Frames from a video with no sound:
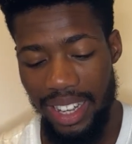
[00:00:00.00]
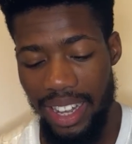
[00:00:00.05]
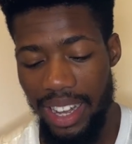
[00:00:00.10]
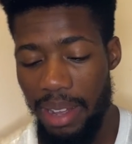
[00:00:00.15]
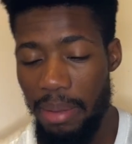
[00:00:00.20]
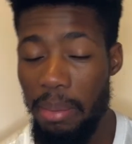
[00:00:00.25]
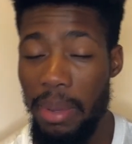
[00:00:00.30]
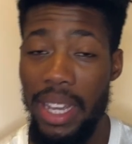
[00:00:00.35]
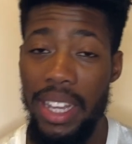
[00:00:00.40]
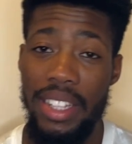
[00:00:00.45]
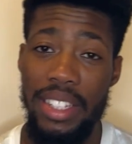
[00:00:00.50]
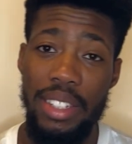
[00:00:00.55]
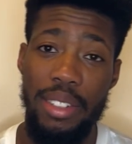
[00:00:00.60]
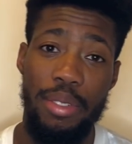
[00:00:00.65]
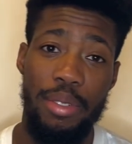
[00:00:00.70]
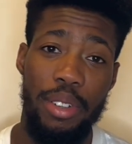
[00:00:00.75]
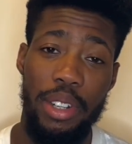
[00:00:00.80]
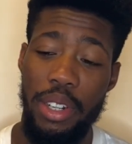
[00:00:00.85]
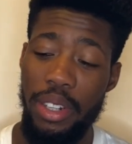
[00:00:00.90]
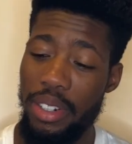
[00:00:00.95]
Amazing
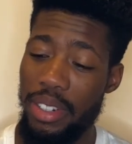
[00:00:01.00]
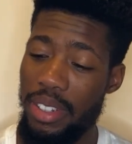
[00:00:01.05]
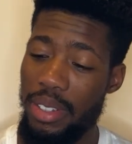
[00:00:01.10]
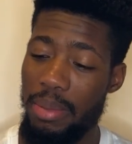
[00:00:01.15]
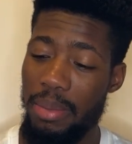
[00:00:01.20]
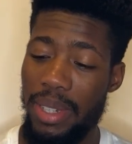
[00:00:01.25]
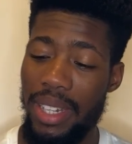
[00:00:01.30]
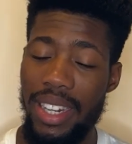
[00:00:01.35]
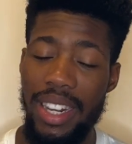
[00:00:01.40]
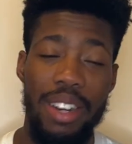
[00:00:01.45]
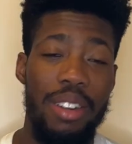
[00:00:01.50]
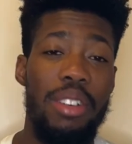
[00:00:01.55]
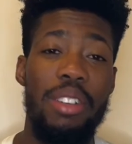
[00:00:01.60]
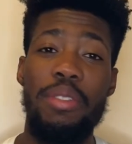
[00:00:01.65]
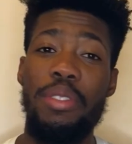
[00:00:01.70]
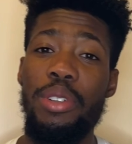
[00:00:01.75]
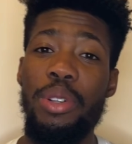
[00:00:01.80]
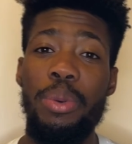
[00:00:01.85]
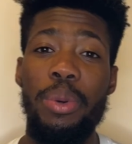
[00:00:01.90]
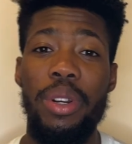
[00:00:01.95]
fragrance, man. I don't
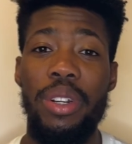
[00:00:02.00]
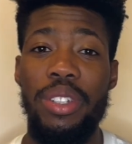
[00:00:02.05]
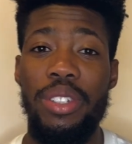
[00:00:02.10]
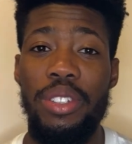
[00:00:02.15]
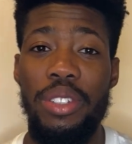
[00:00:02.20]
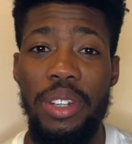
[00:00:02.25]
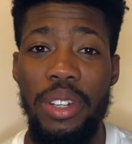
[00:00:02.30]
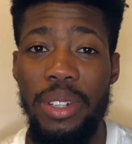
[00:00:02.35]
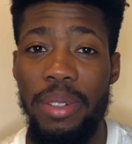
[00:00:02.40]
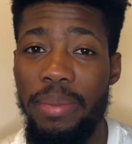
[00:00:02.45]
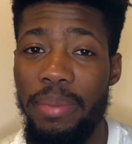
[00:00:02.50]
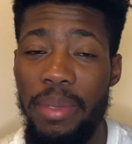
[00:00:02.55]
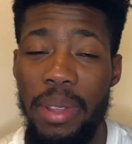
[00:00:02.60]
even know where to start.